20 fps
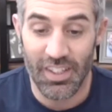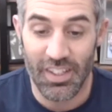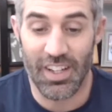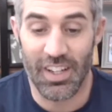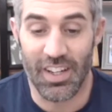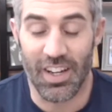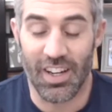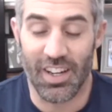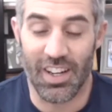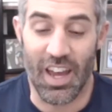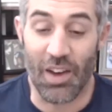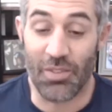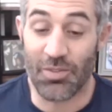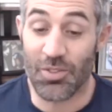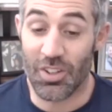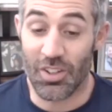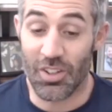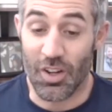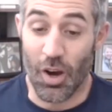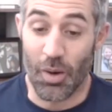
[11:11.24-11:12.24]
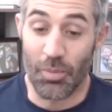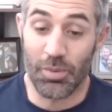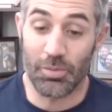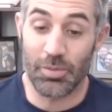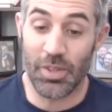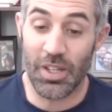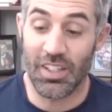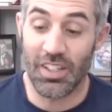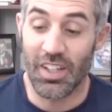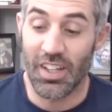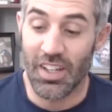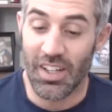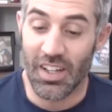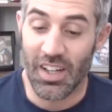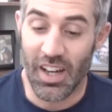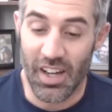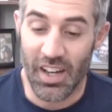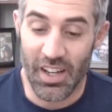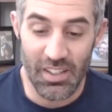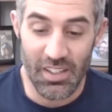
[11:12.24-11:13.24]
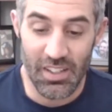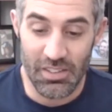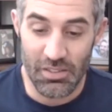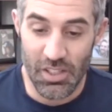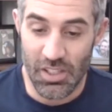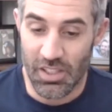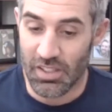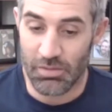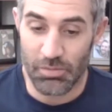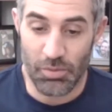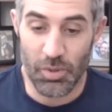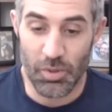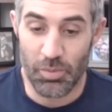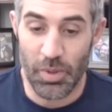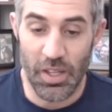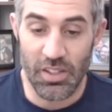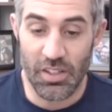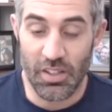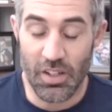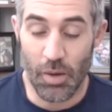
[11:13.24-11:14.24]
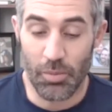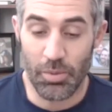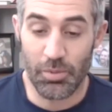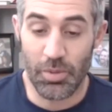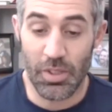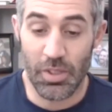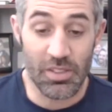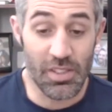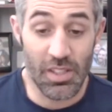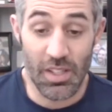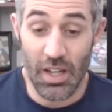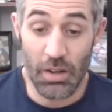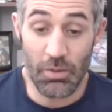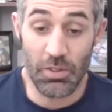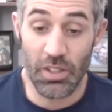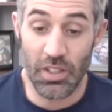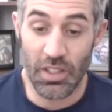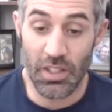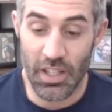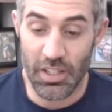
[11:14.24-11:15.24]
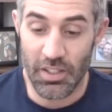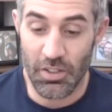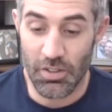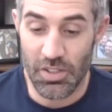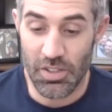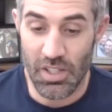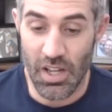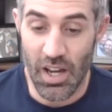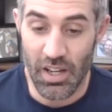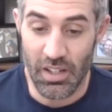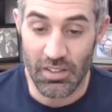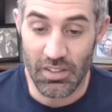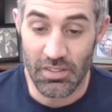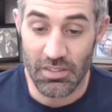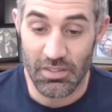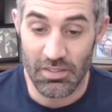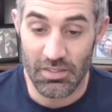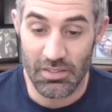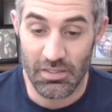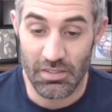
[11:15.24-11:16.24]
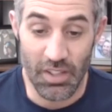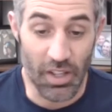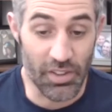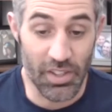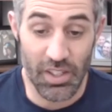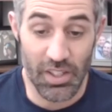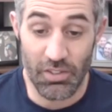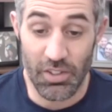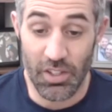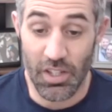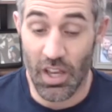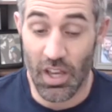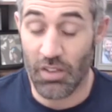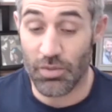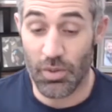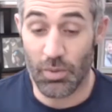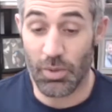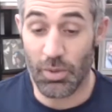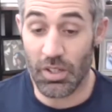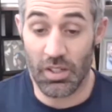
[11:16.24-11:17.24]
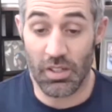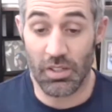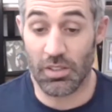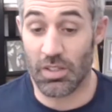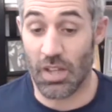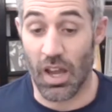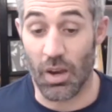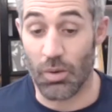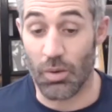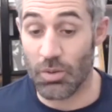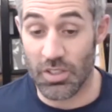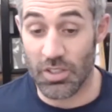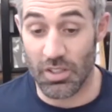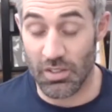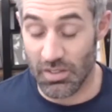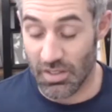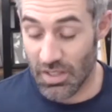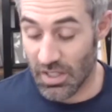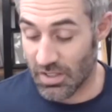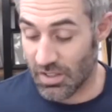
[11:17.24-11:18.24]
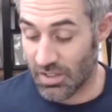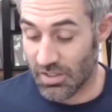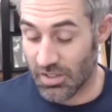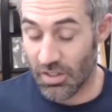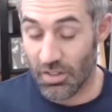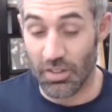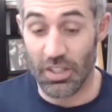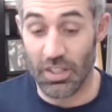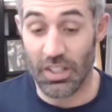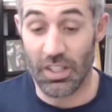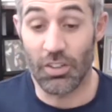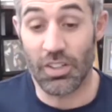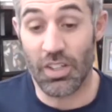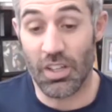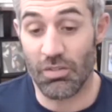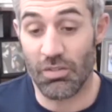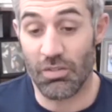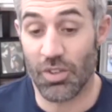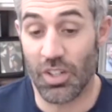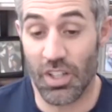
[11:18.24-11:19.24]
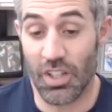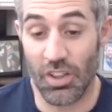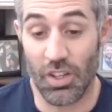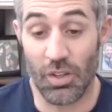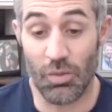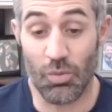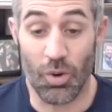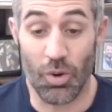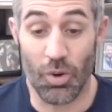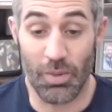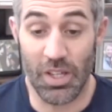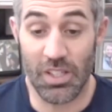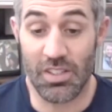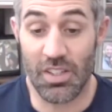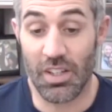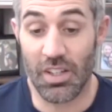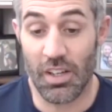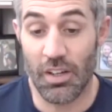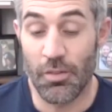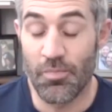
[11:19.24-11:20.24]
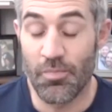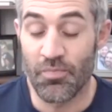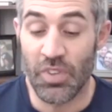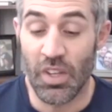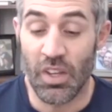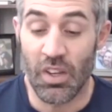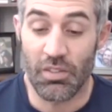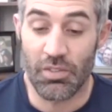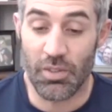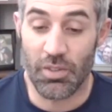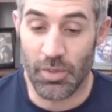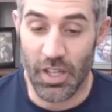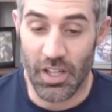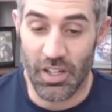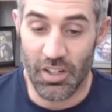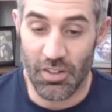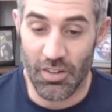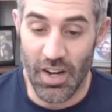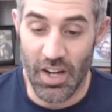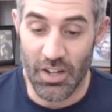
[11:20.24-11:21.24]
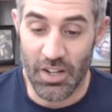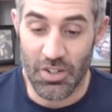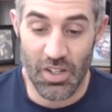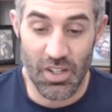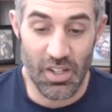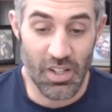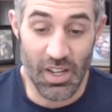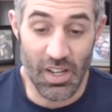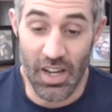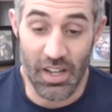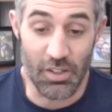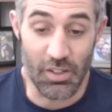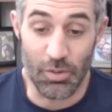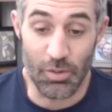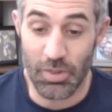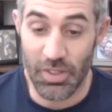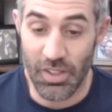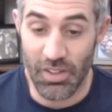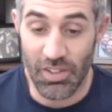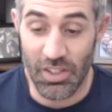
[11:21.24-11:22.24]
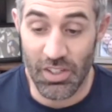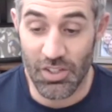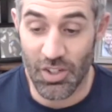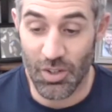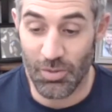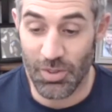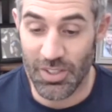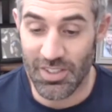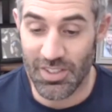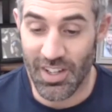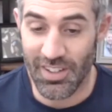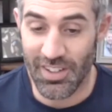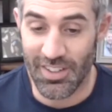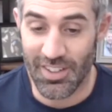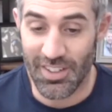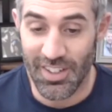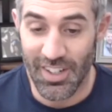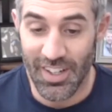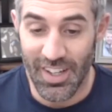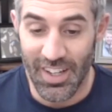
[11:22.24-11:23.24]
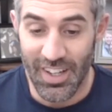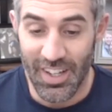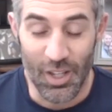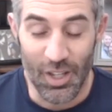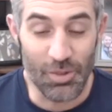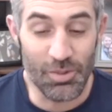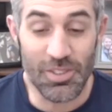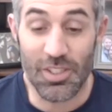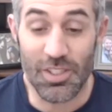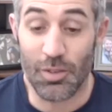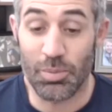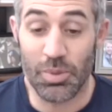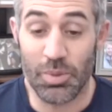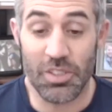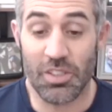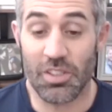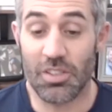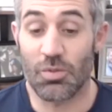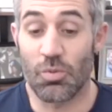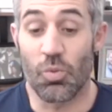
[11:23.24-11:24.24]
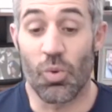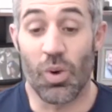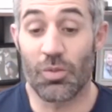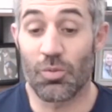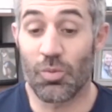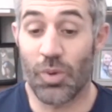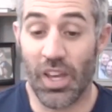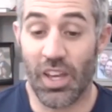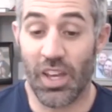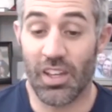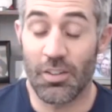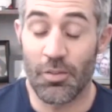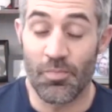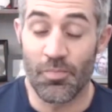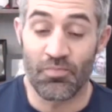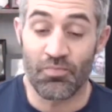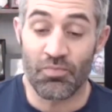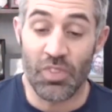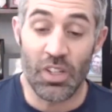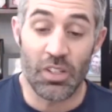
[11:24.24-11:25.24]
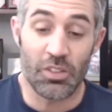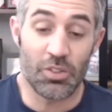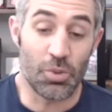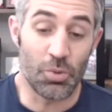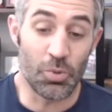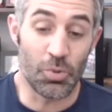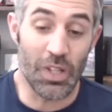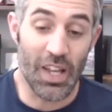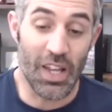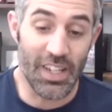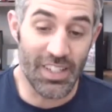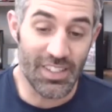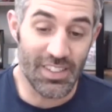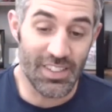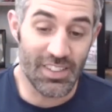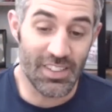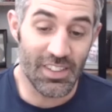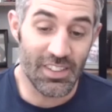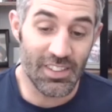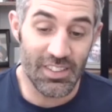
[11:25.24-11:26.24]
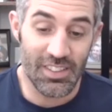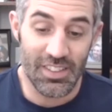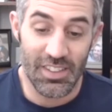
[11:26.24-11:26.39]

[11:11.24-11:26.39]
uh, after the compliment, I repaid the compliment and said, "I really like your style." nothing ever came from it because I wasn't necessarily looking for anything romantic from that interaction. And I don't believe that she was either. It was simply just one way to lighten